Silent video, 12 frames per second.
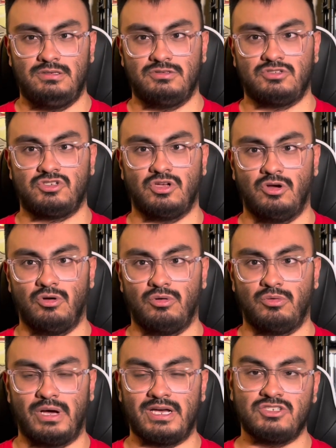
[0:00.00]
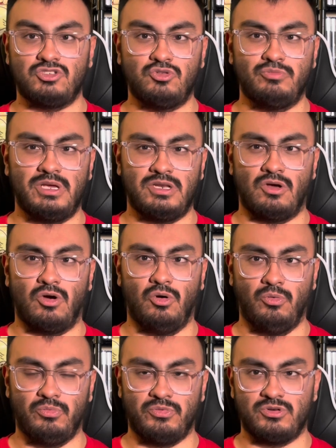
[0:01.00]
So as you may
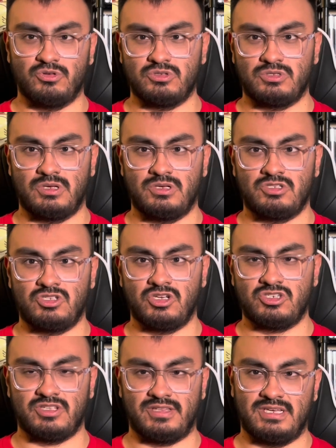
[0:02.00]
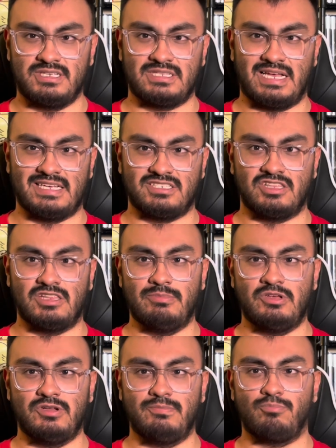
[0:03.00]
know, there's such things as
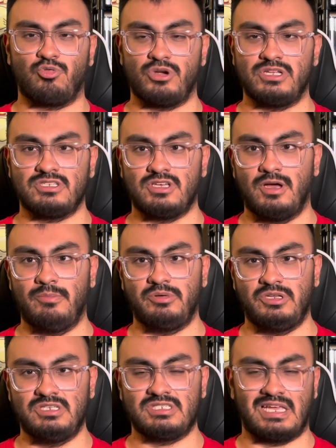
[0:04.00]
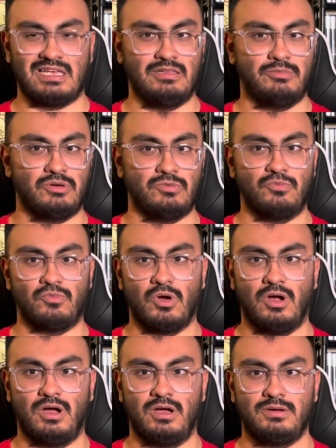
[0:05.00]
limited print companies like Limited
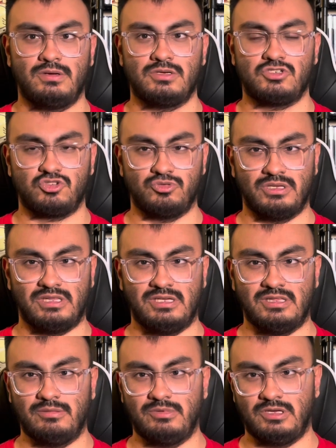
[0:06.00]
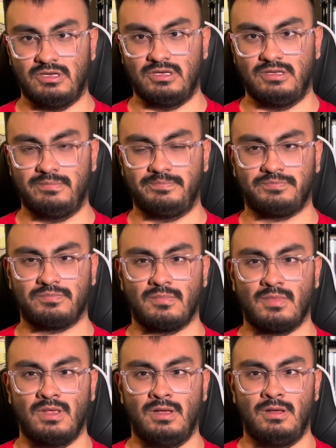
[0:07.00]
Run, Strictly Limited,
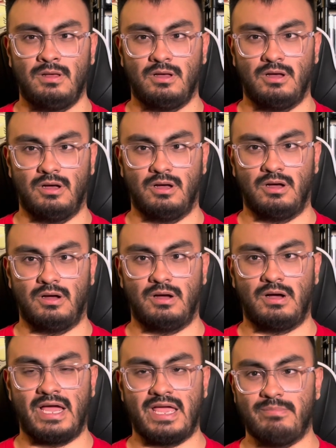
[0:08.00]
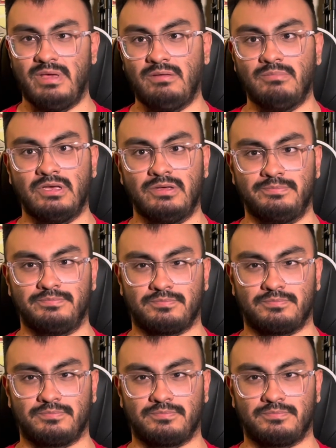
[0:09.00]
I Am 8-Bit.